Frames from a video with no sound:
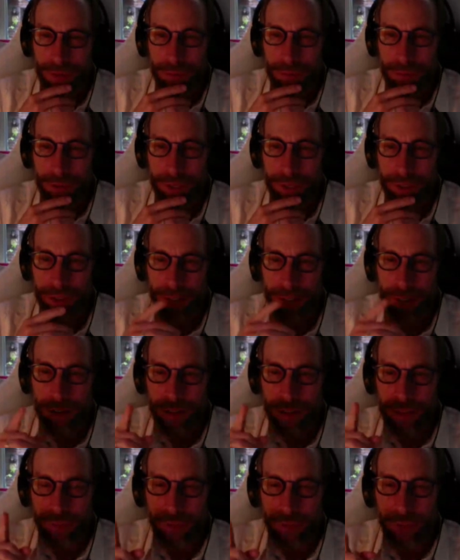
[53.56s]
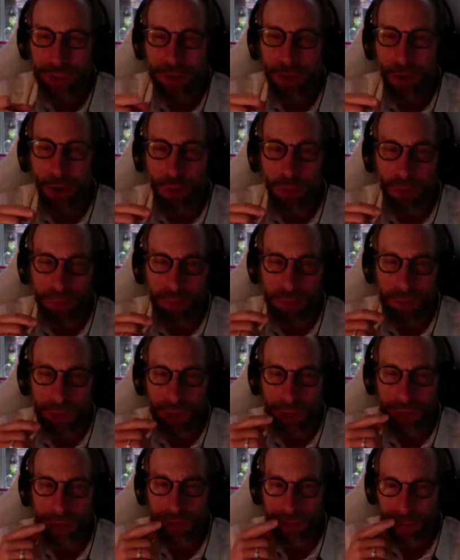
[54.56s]
But if we can go to the
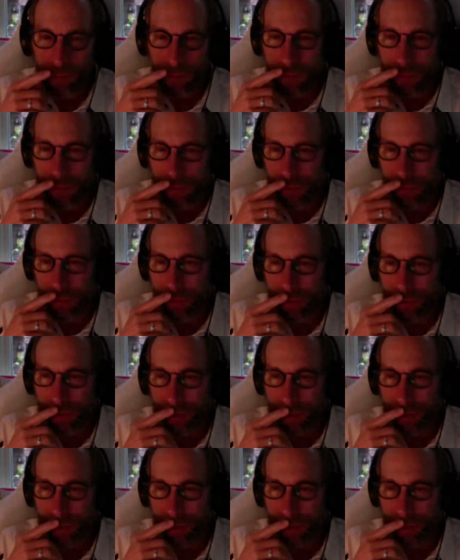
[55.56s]
next, uh, uh the